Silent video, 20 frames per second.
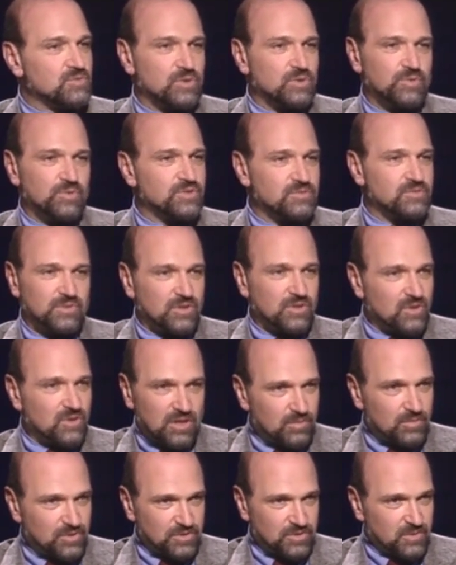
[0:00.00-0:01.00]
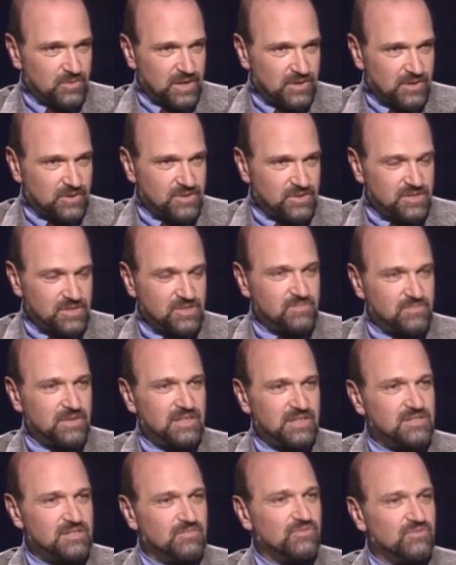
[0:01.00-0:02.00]
He's worked with some incredible directors. He's
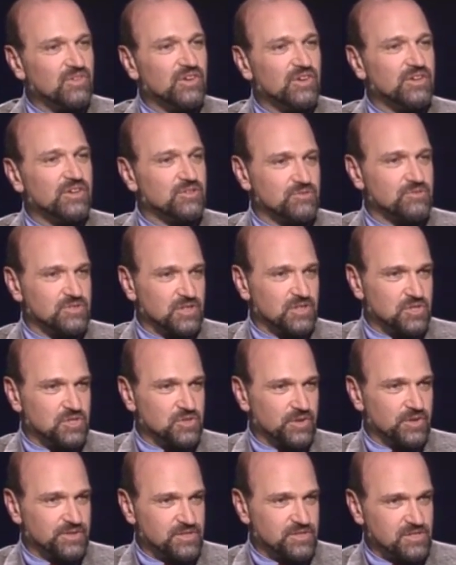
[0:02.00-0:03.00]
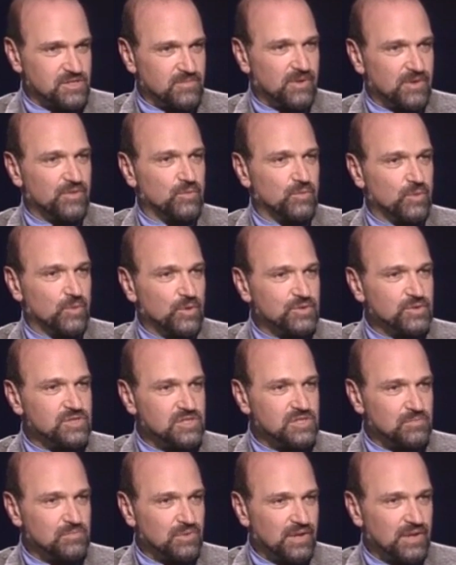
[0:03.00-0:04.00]
made some very interesting choices about the
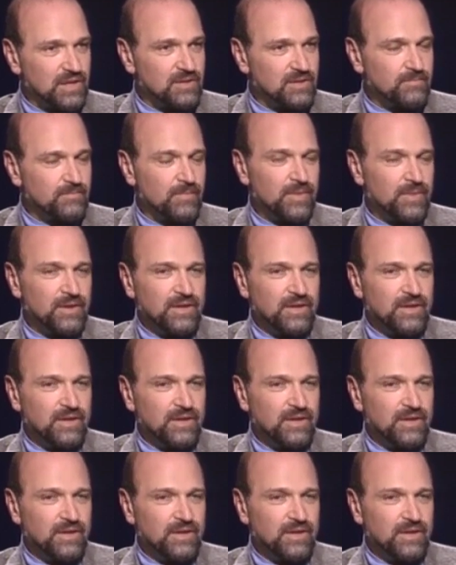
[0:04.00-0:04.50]
roles he's played.